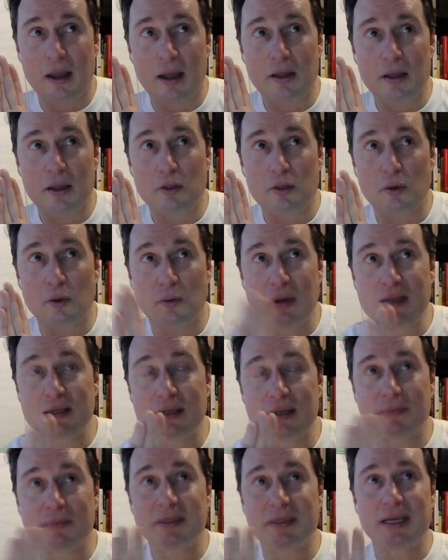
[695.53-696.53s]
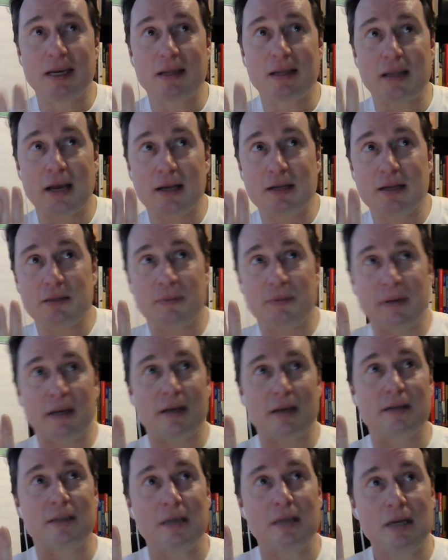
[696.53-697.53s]
the reason I'm saying that is
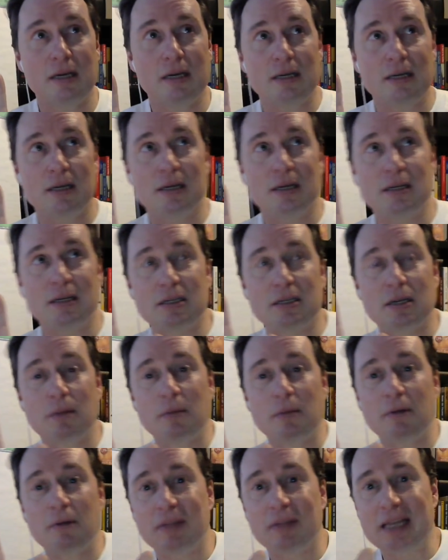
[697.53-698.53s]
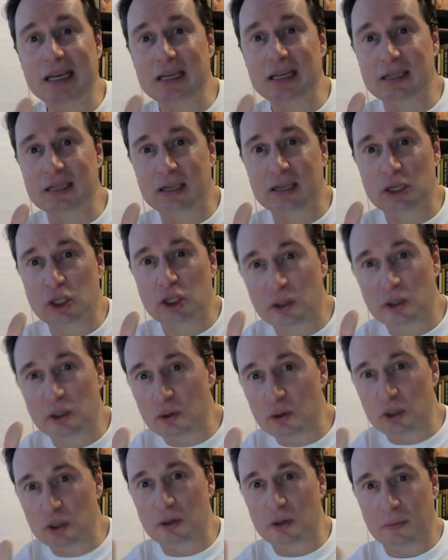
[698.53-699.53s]
because some of these
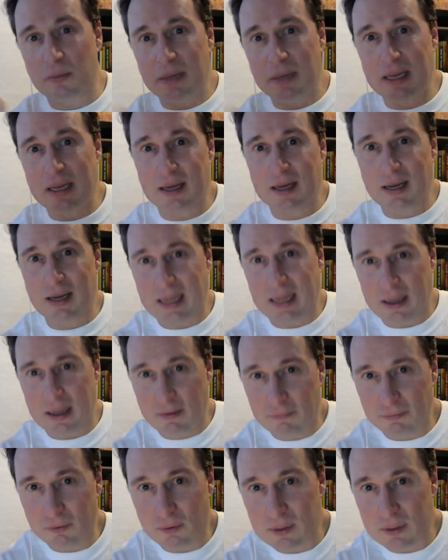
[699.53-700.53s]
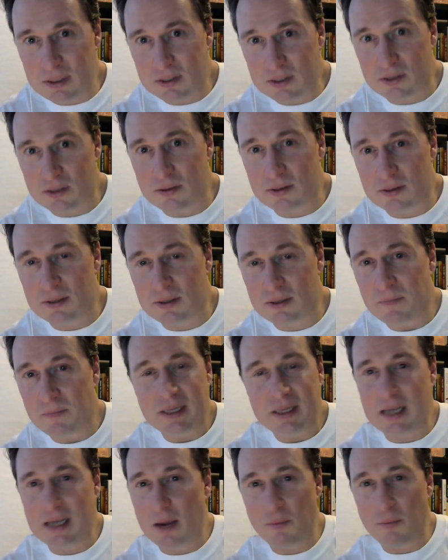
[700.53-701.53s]
social media influencers,
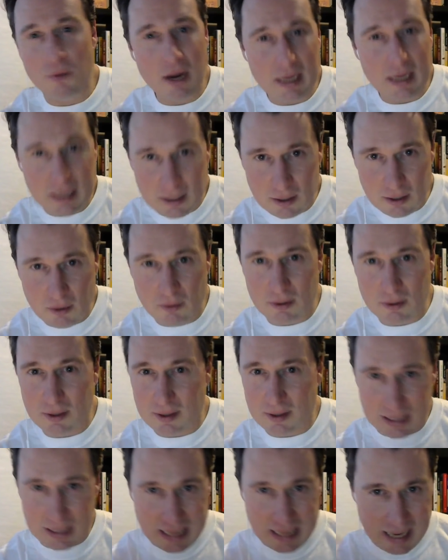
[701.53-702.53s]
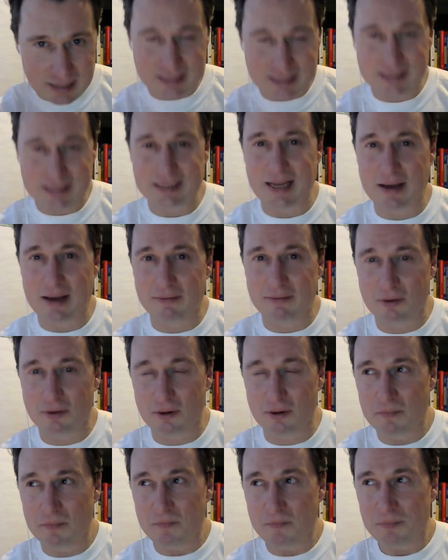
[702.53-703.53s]
see, I'm ready to go to the next
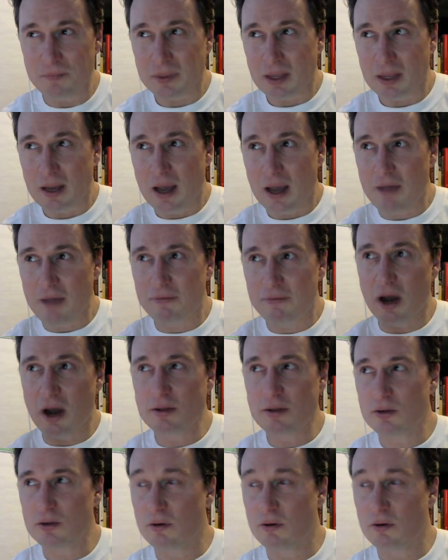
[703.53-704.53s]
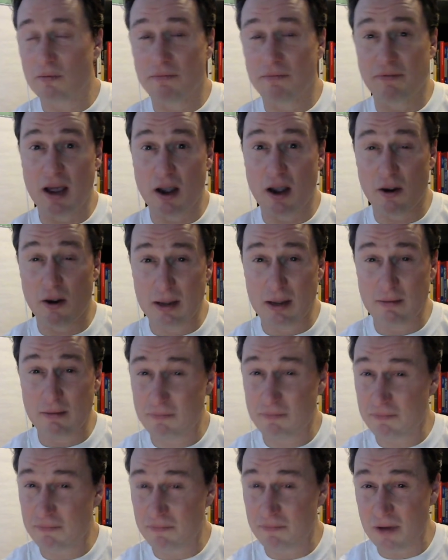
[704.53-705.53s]
level. I've gotten to a very,
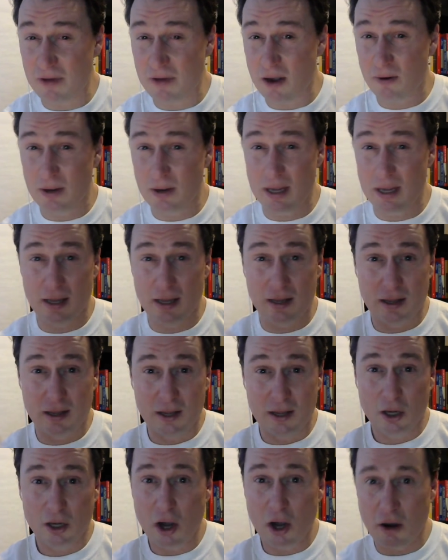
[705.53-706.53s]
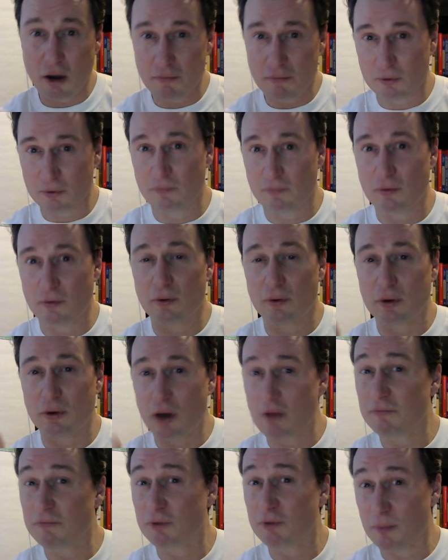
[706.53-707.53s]
very
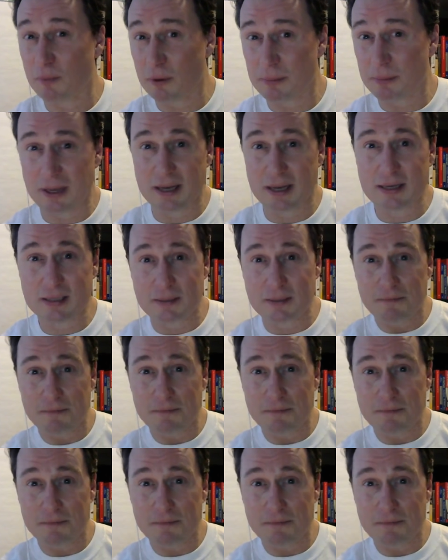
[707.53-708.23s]
comfortable place,